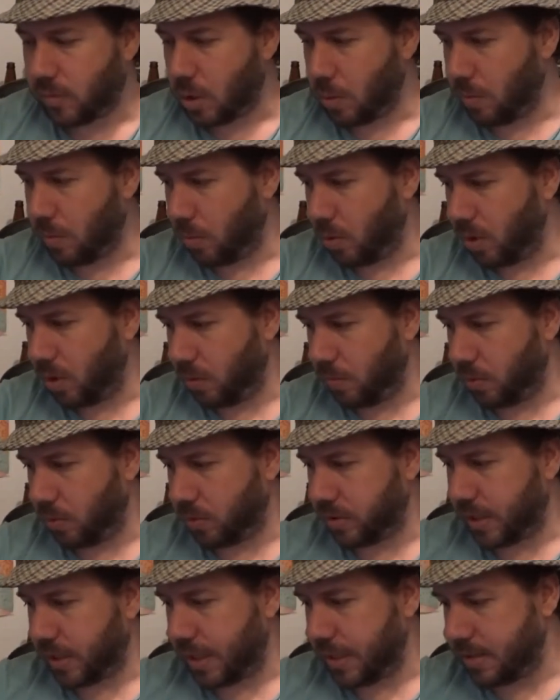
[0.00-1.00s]
I oh, want a little
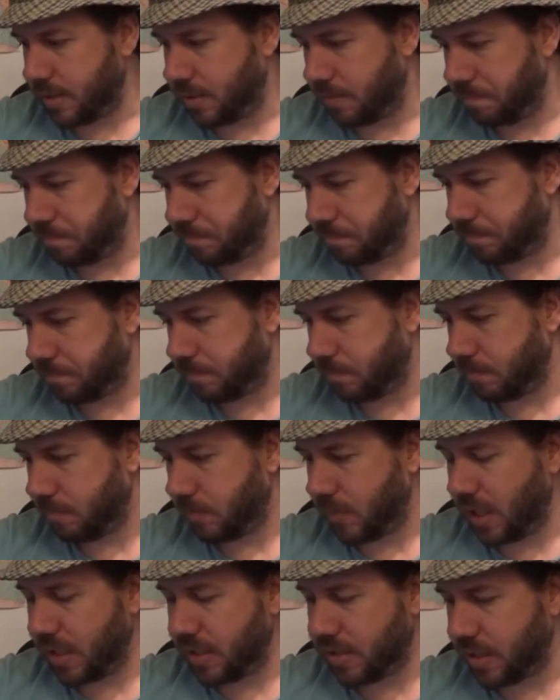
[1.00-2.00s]
more taste.
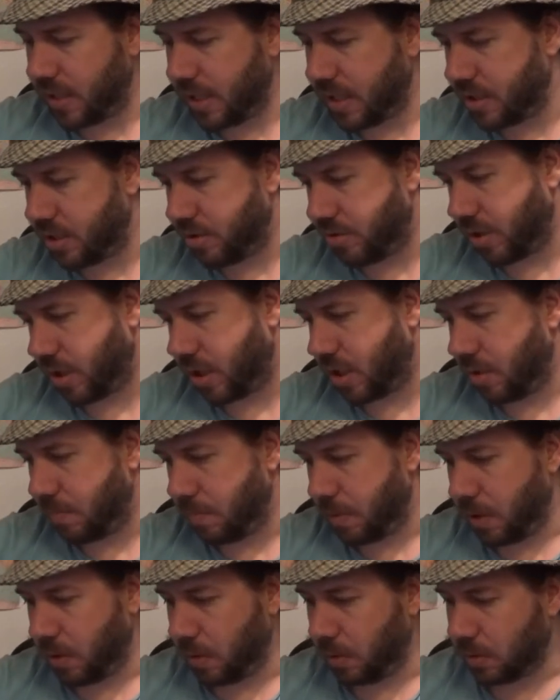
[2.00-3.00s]
It's an easy
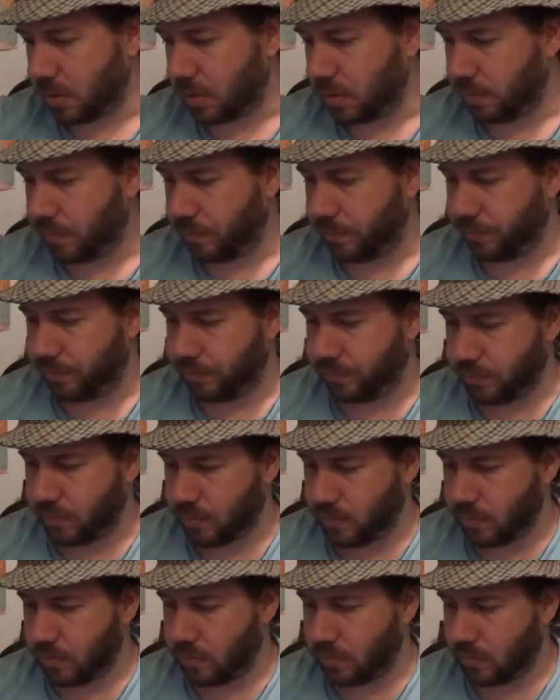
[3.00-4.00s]
drinking Pils.
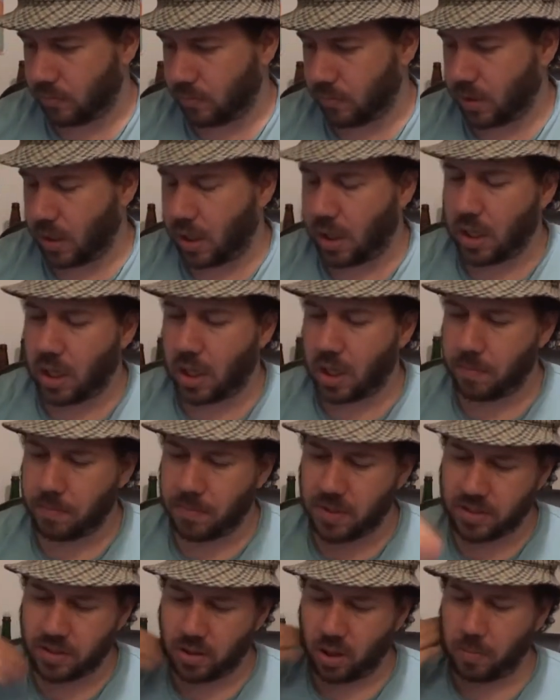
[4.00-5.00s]
Um,
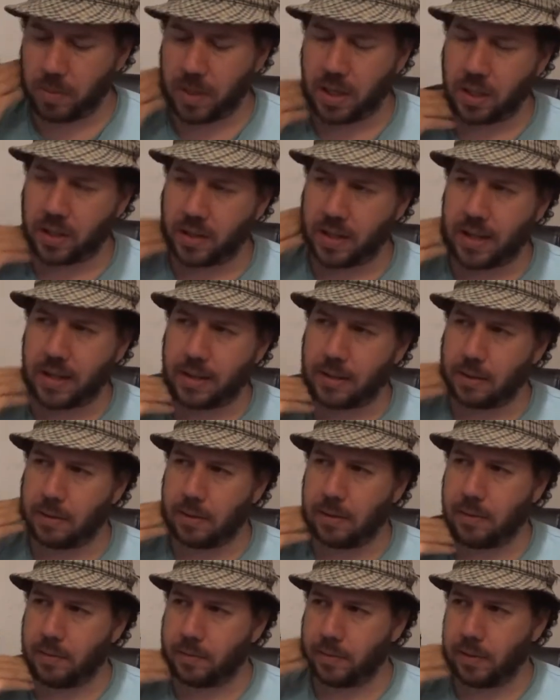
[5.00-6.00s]
there's a little bit of that
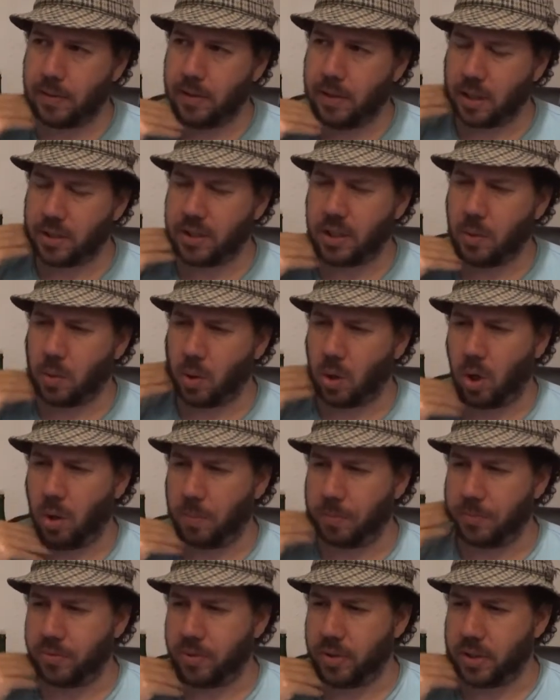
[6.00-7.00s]
kind of, I don't know what
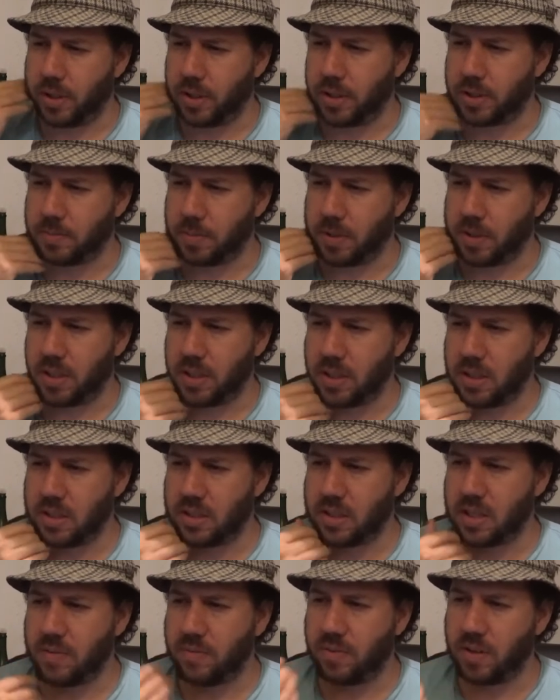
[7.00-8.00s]
hops are in this, but
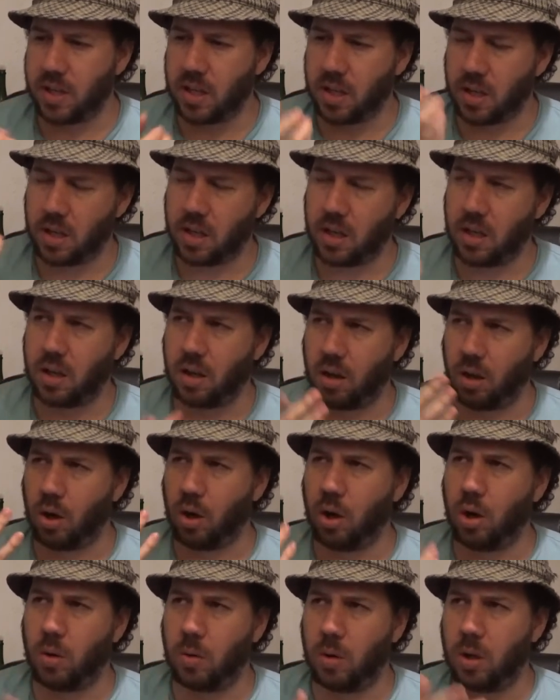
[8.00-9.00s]
it's definitely a, a
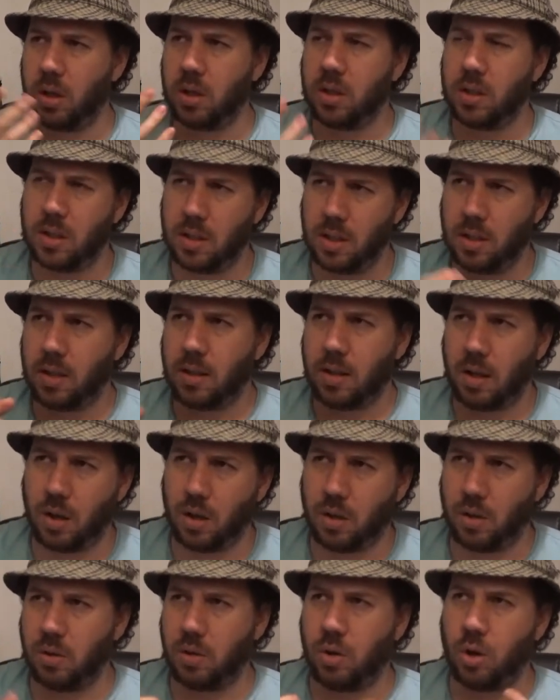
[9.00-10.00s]
hop
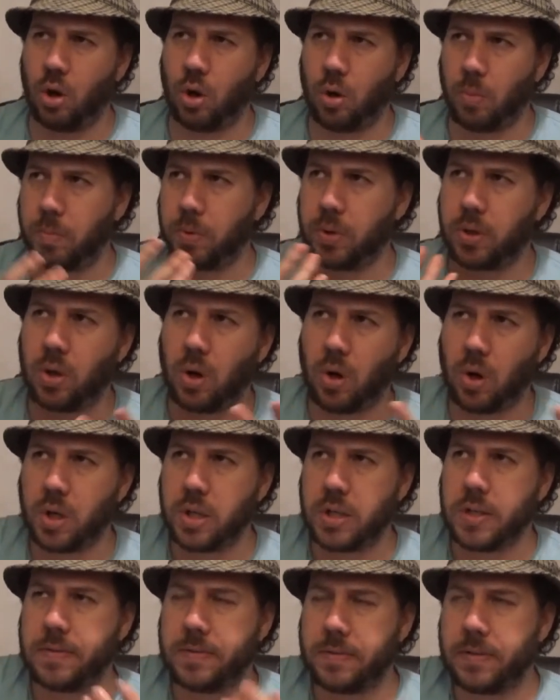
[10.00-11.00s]
a hop
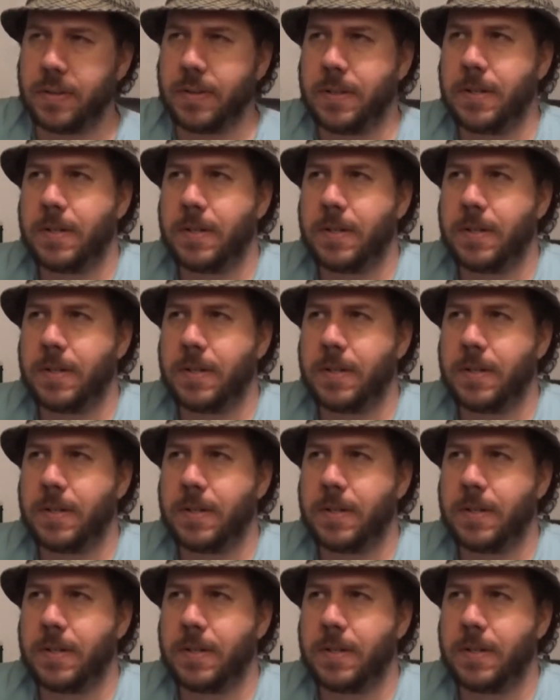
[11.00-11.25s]
kind of